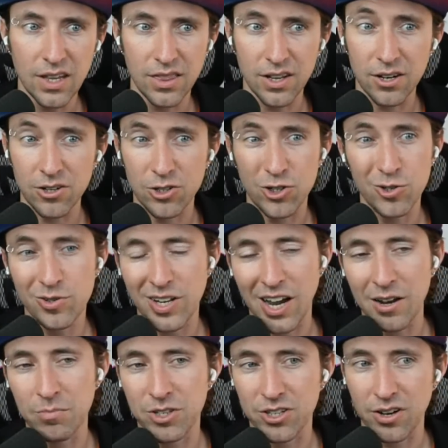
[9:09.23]
There are two
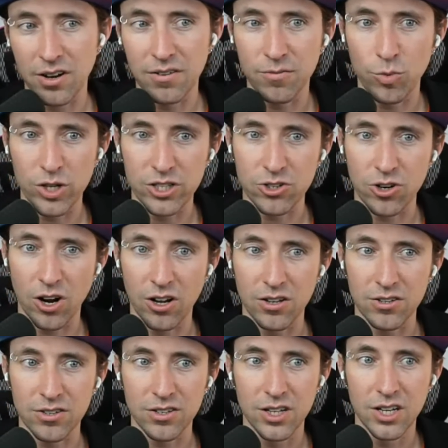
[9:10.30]
types of
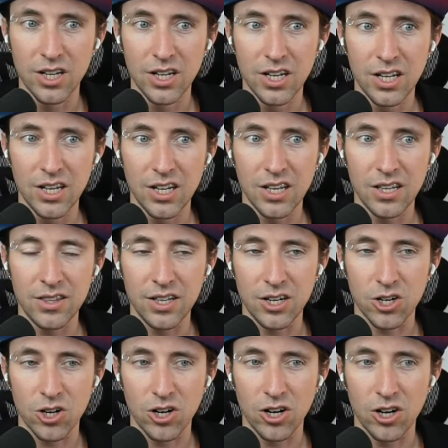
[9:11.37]
withdrawals that
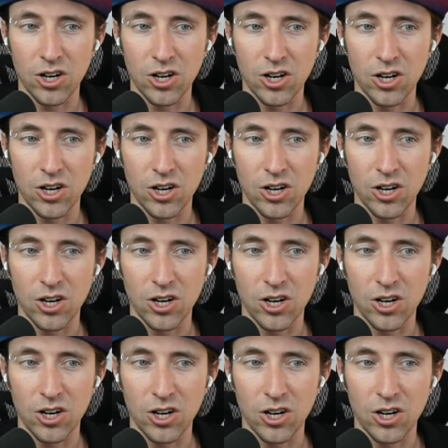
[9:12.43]
occur,
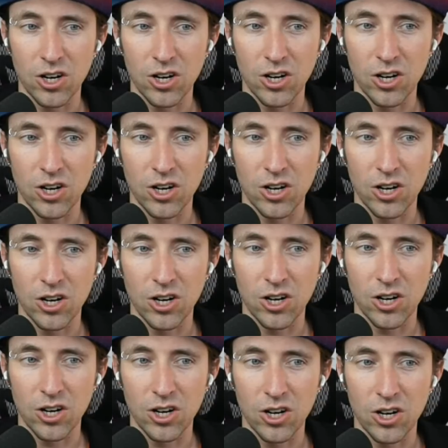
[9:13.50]
full and partial,
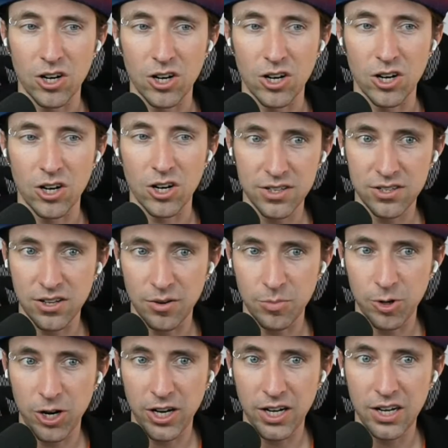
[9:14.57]
with this
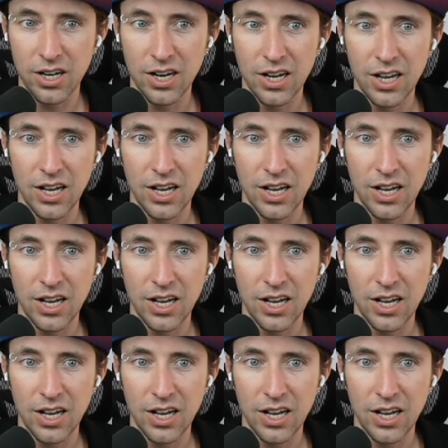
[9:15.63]
upgrade.